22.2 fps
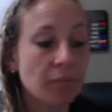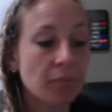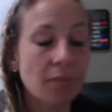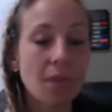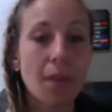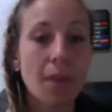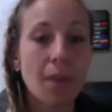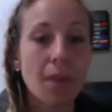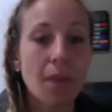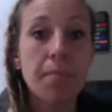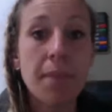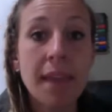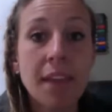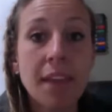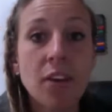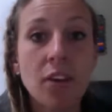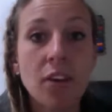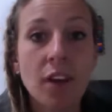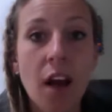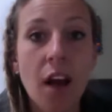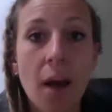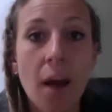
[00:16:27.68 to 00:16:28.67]
make
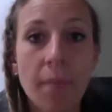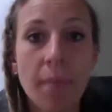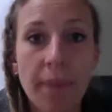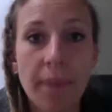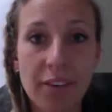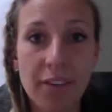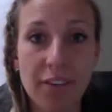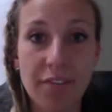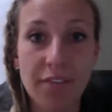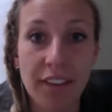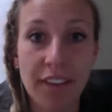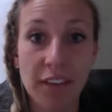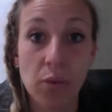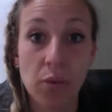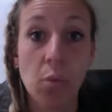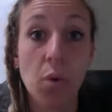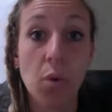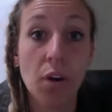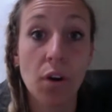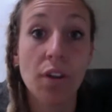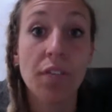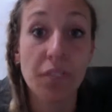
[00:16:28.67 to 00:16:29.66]
your compound effect
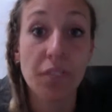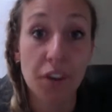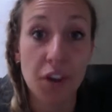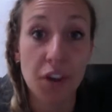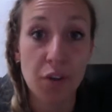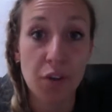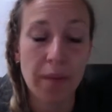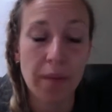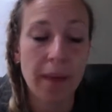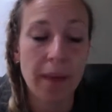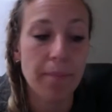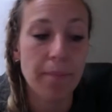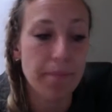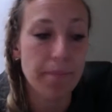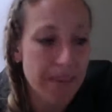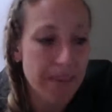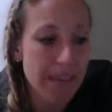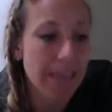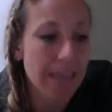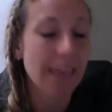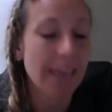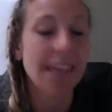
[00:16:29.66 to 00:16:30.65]
work for you by
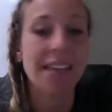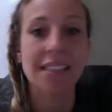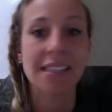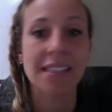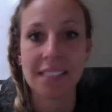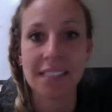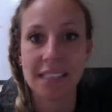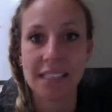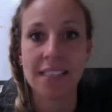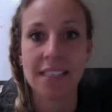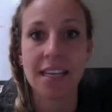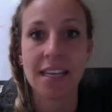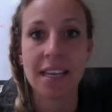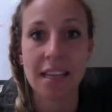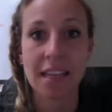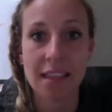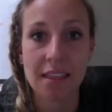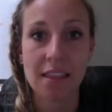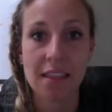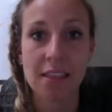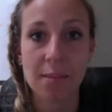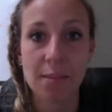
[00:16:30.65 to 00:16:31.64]
being consistent
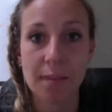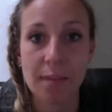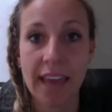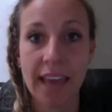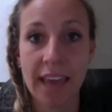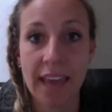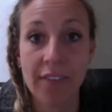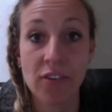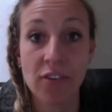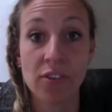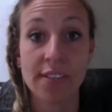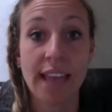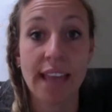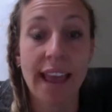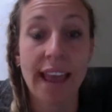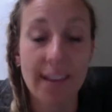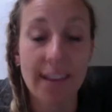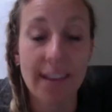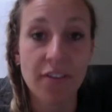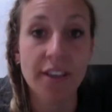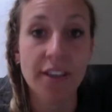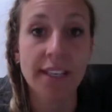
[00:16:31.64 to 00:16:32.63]
in these behaviors
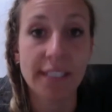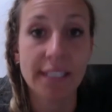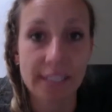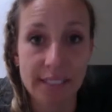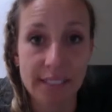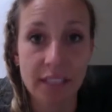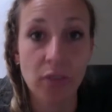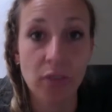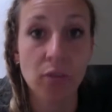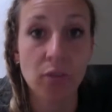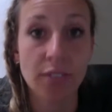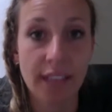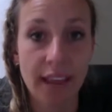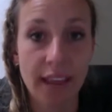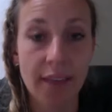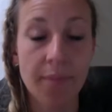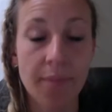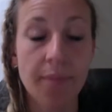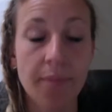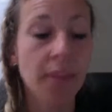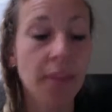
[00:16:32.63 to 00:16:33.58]
every single day.